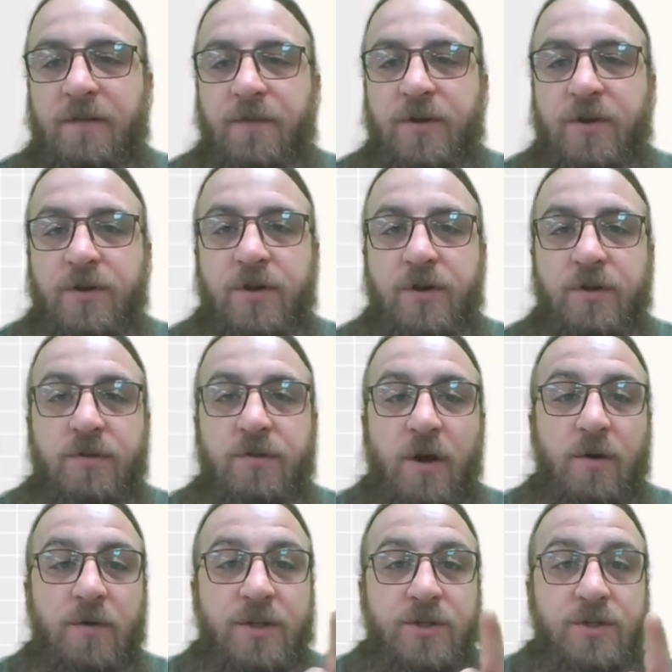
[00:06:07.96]
for you to do,
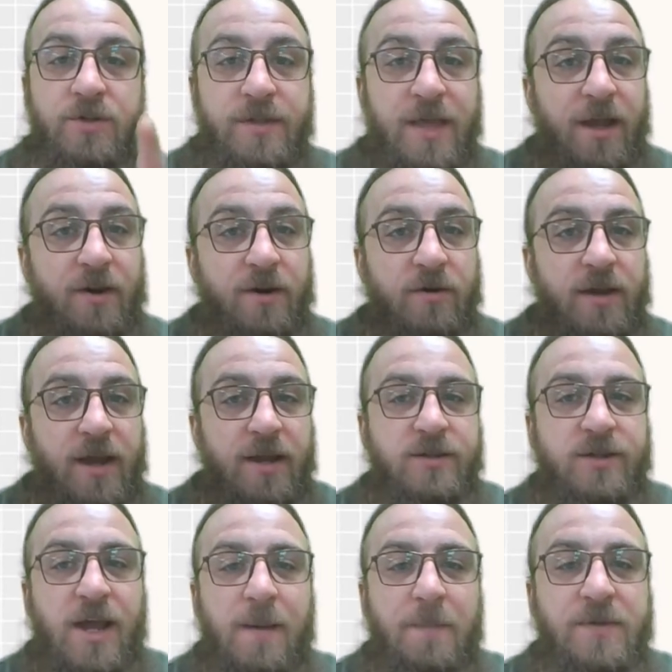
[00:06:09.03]
though, is use that Create
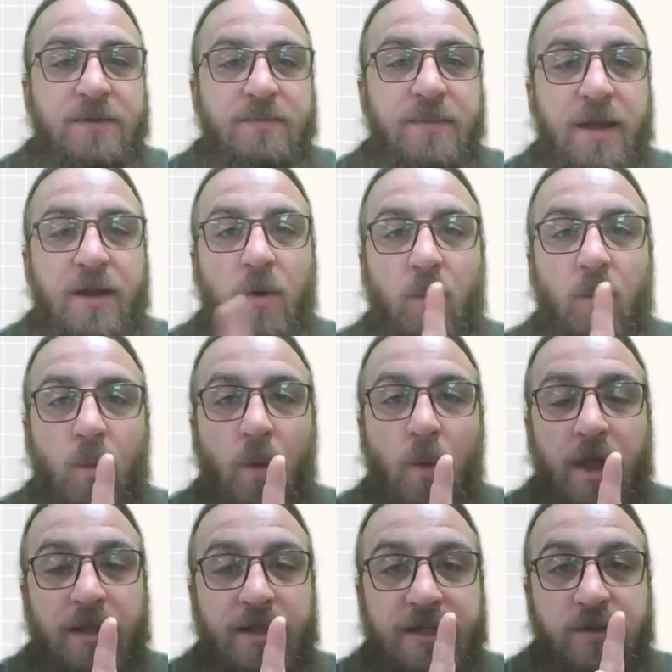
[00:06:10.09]
tab to make
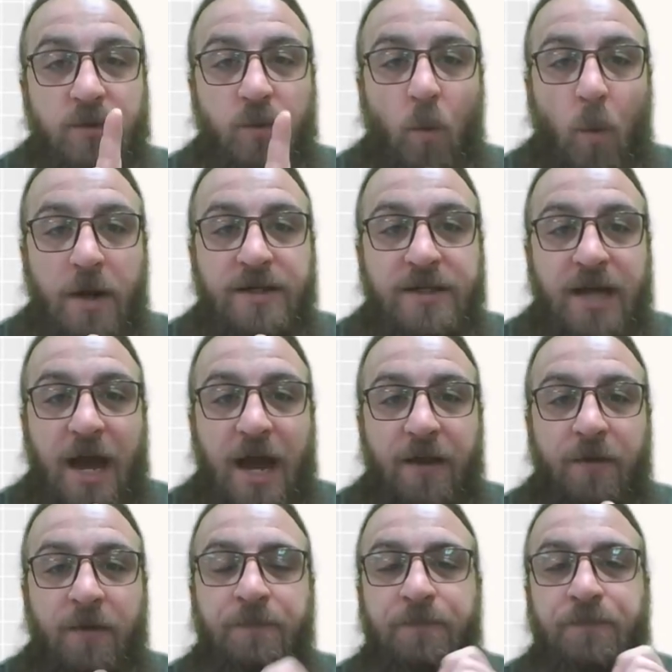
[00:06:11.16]
at least one
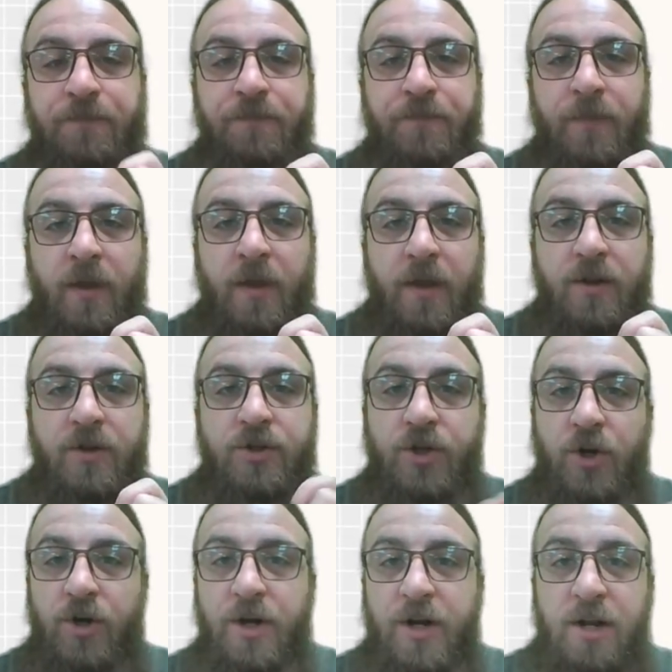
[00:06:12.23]
tile,
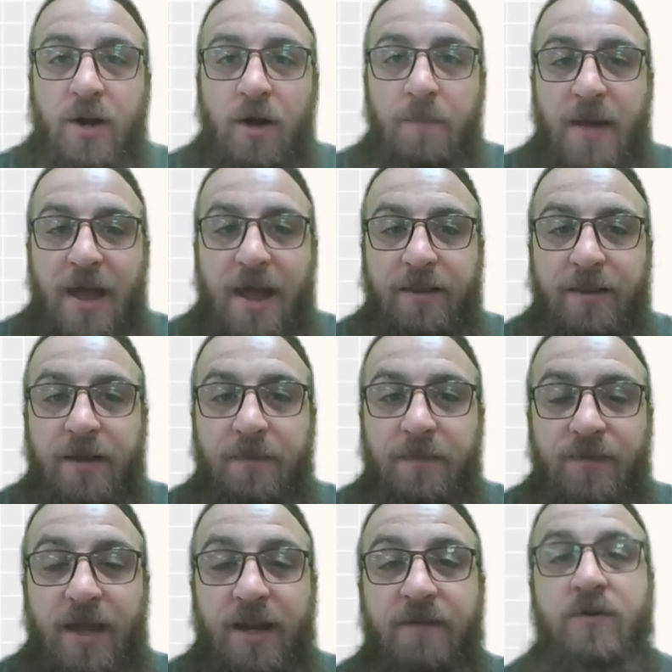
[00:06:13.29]
turn it in on Padlet,
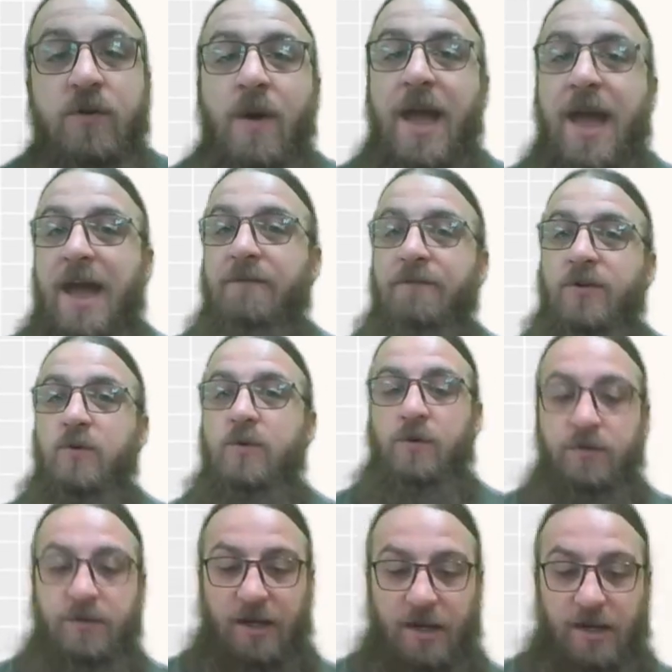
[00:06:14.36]
and if you have
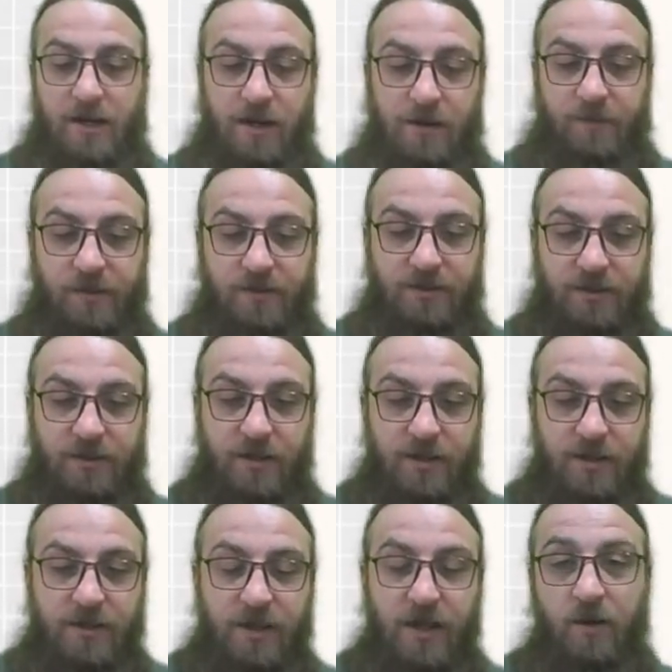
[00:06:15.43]
tools like a compass
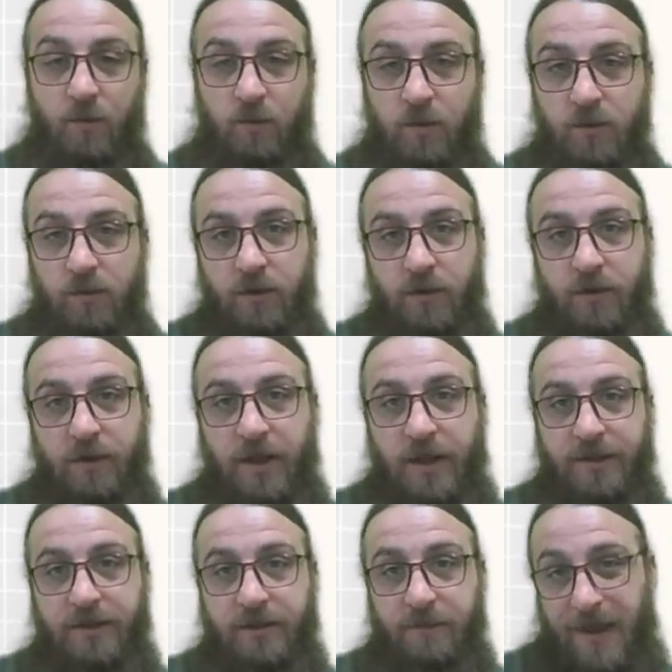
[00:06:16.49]
and a ruler
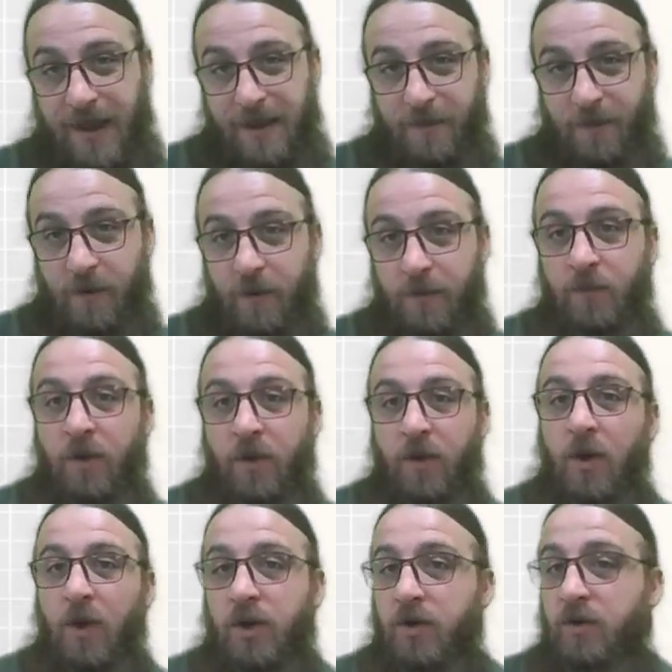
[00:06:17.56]
and some paper,
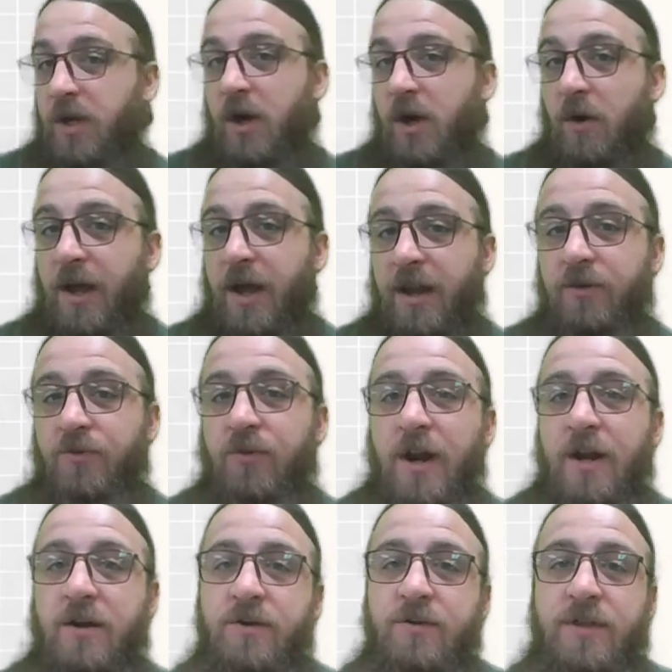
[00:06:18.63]
you can go ahead and try
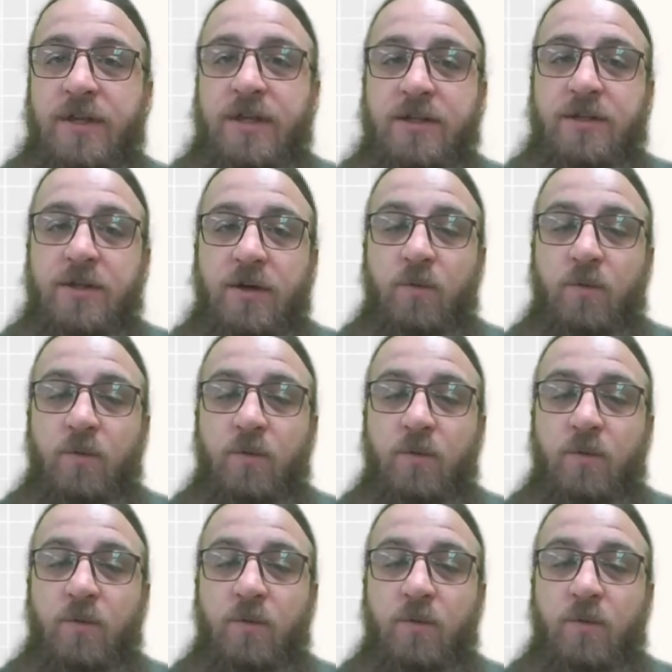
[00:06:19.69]
to do these